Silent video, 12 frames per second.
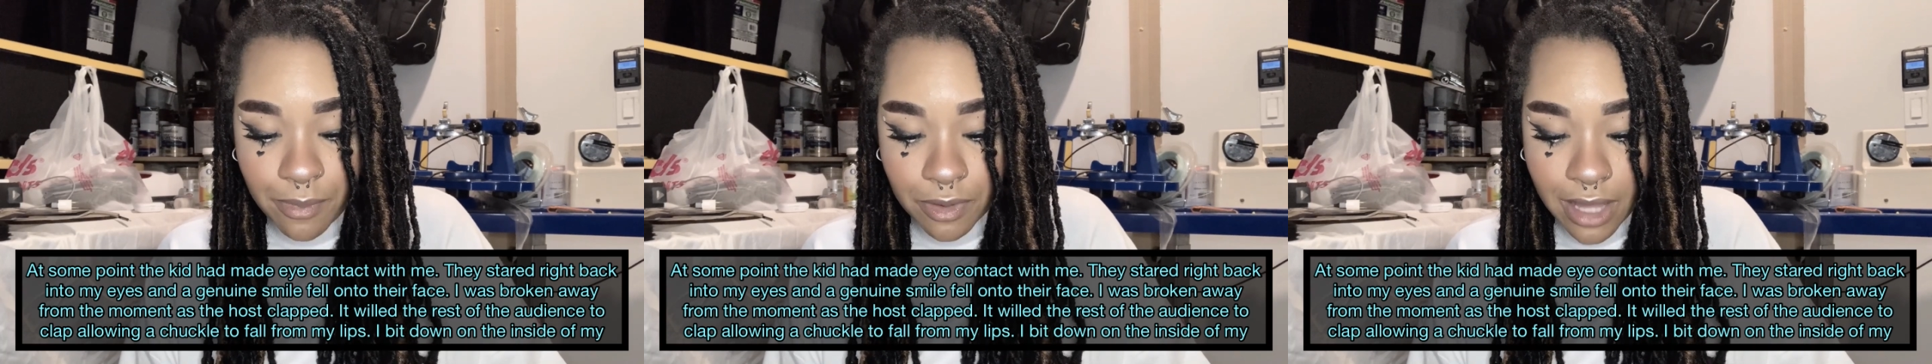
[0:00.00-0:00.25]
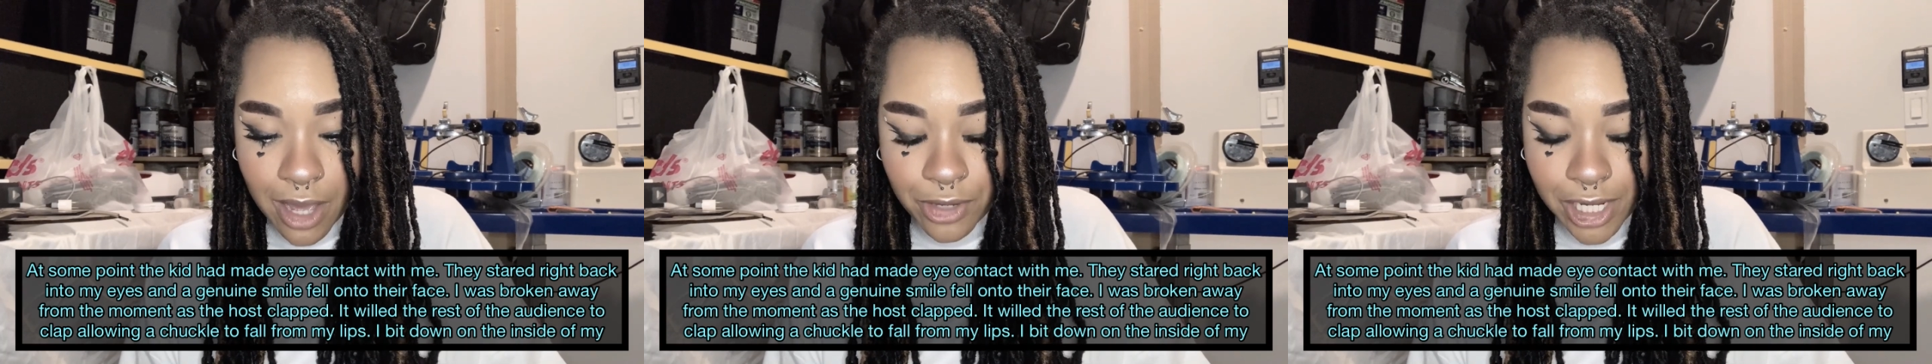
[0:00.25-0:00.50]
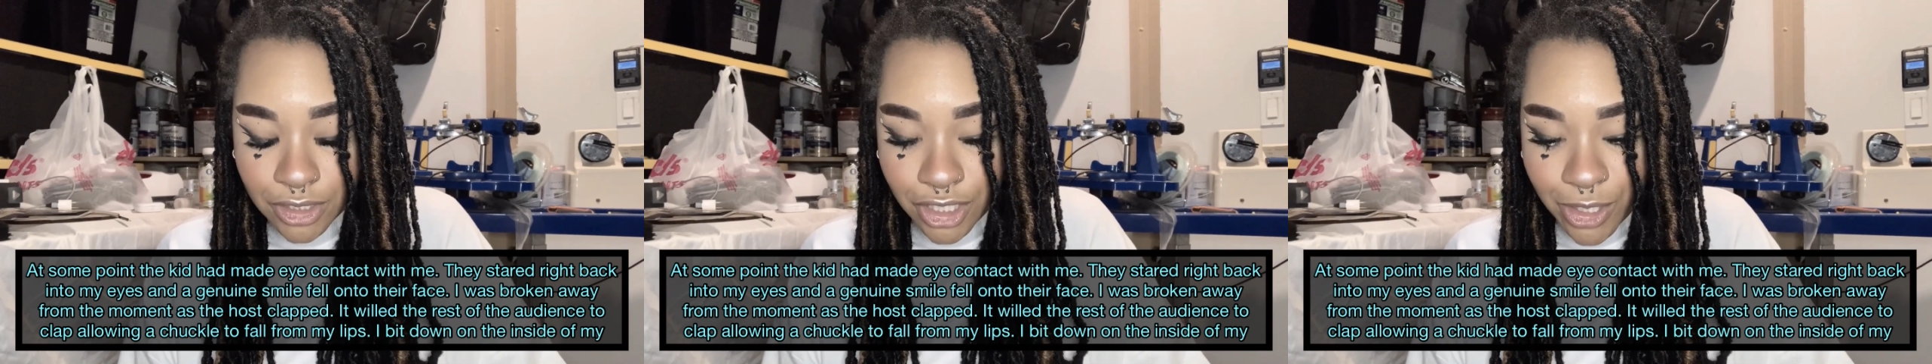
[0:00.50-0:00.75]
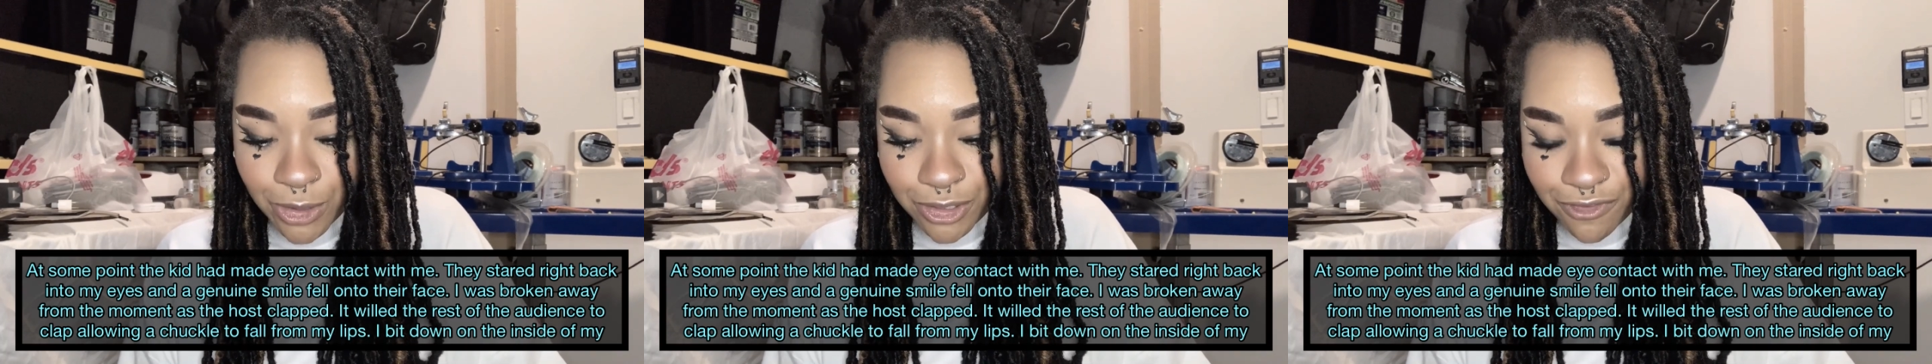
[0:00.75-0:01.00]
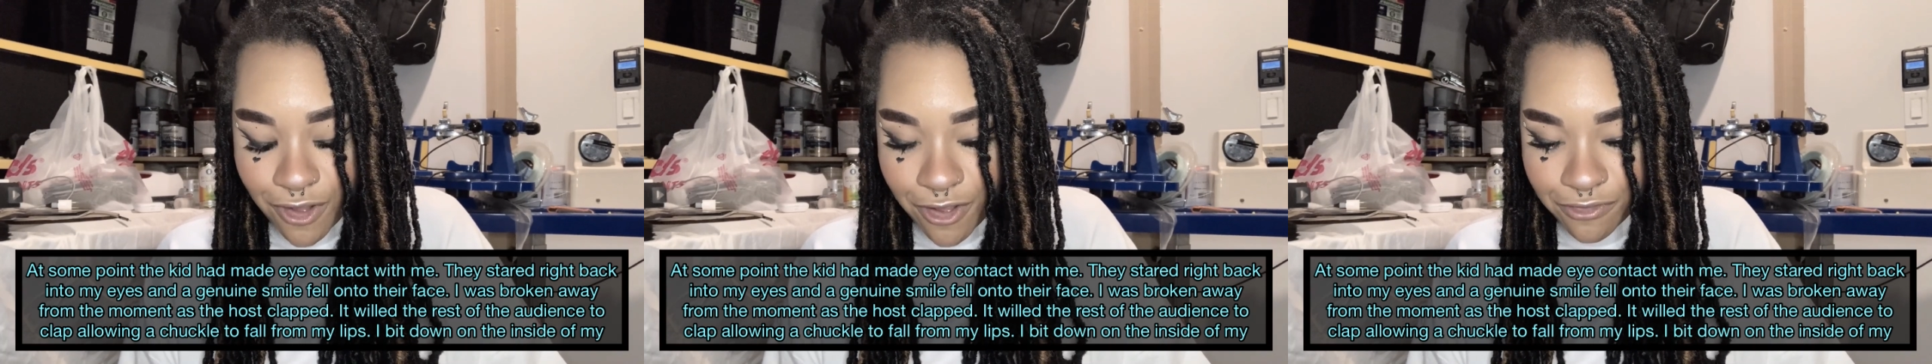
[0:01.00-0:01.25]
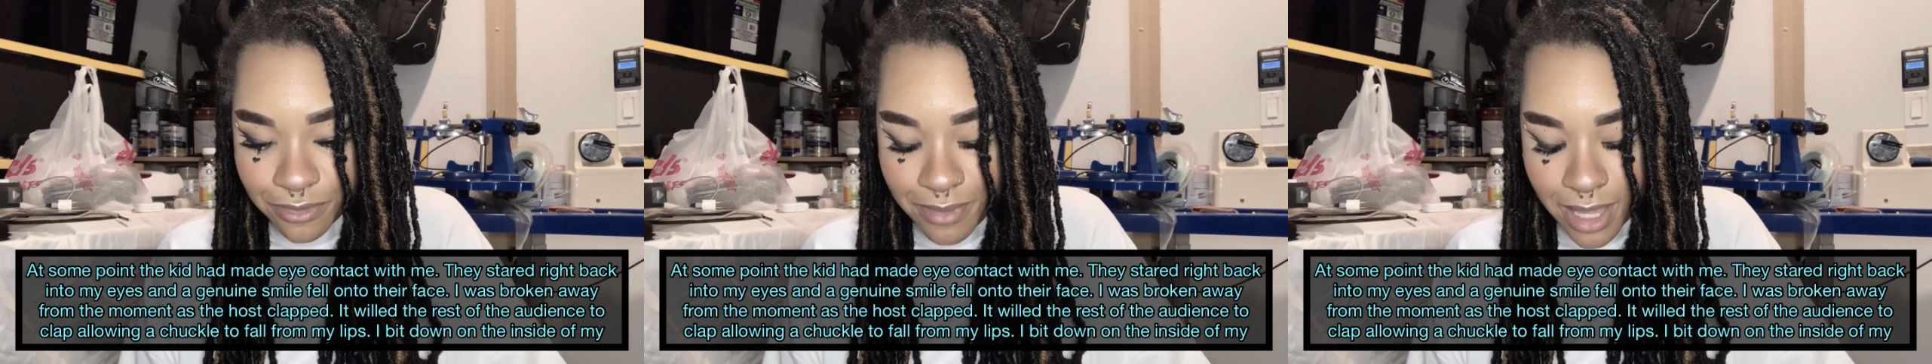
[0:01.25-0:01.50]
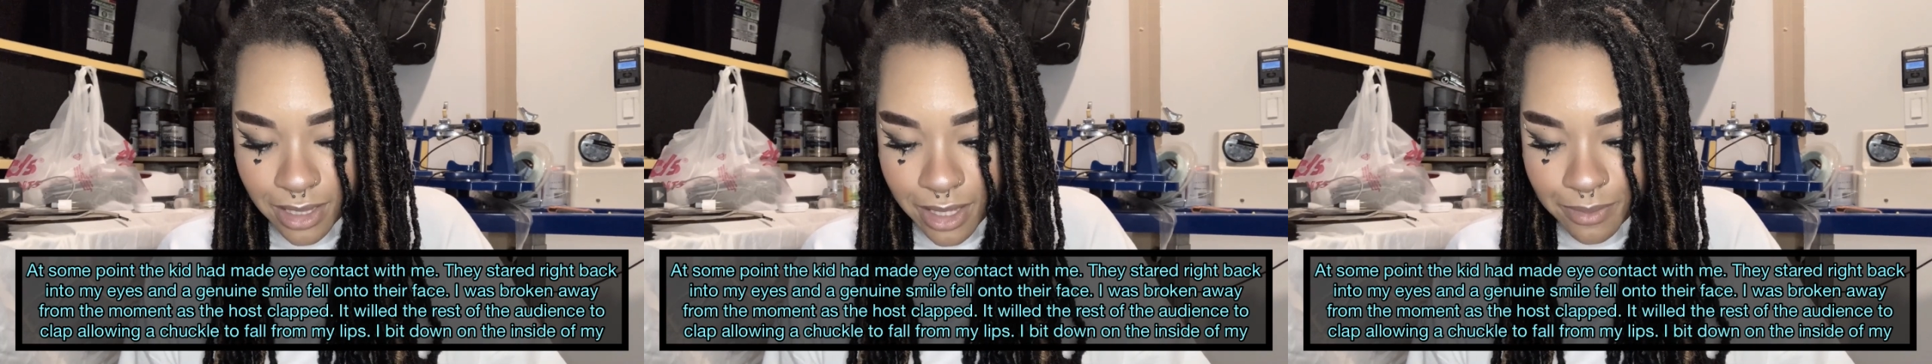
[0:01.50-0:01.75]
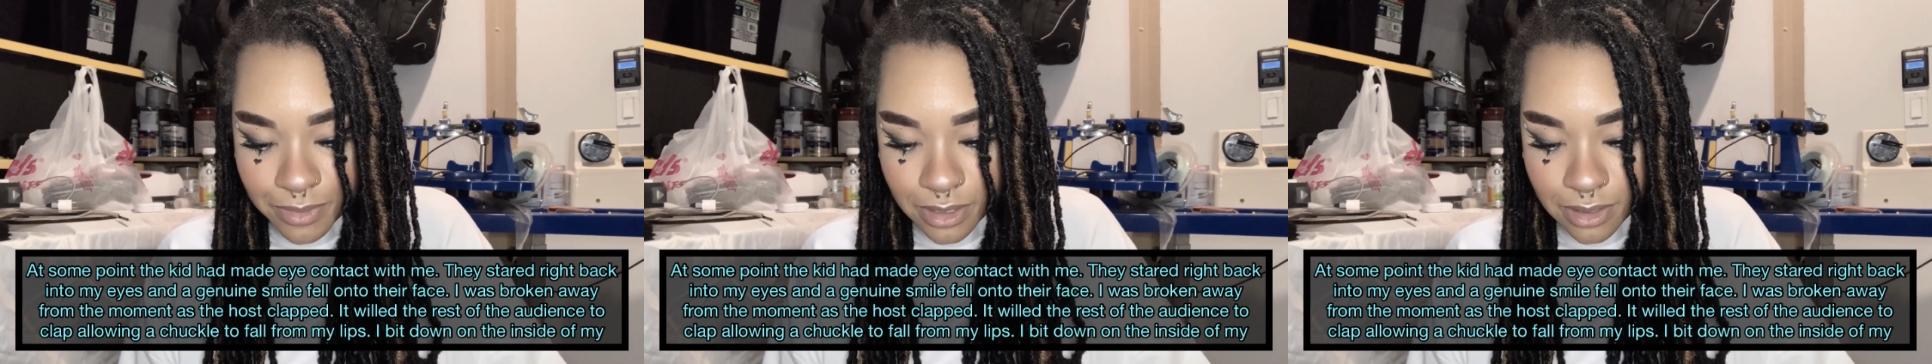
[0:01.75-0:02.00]
allowing a chuckle to fall from my
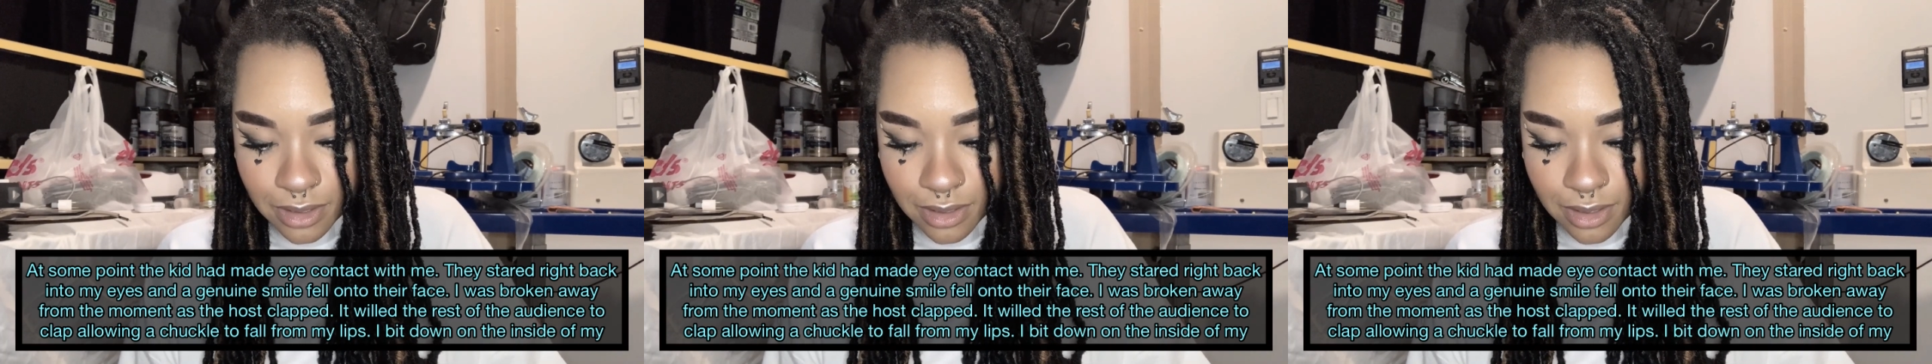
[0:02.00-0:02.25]
lips.